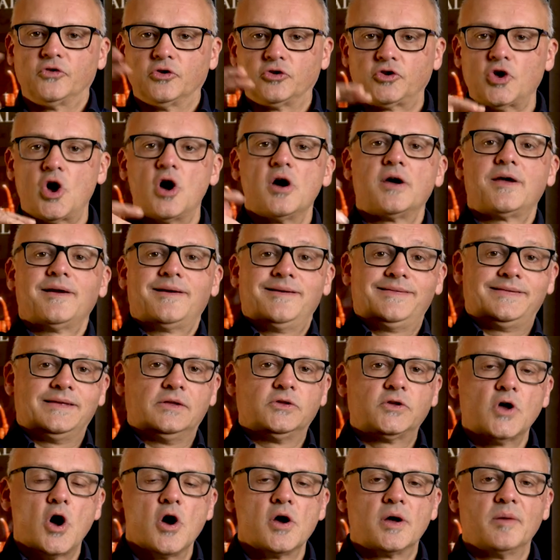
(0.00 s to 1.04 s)
So TONKA as
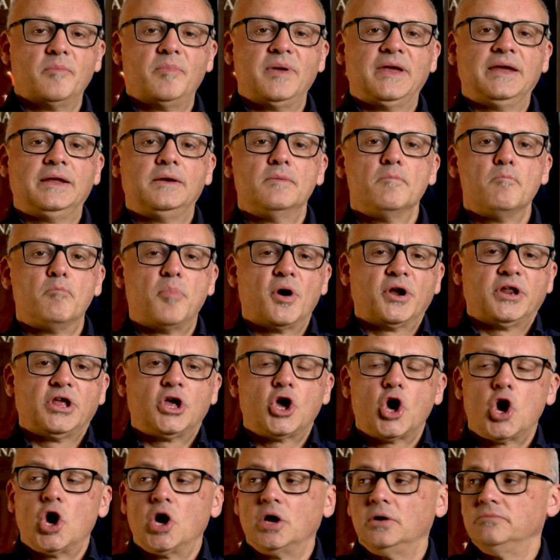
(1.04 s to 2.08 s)
in tonka bean,
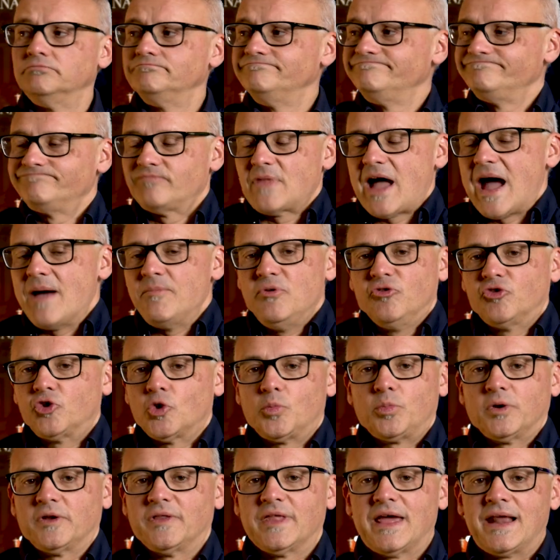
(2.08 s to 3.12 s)
BODYKON, I'm
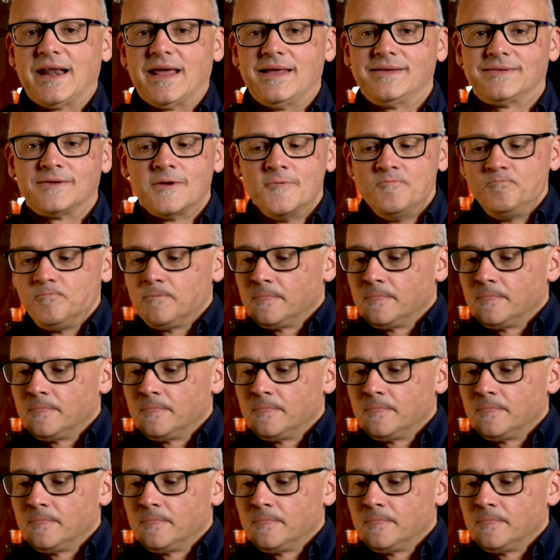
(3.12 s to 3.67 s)
interpreting that as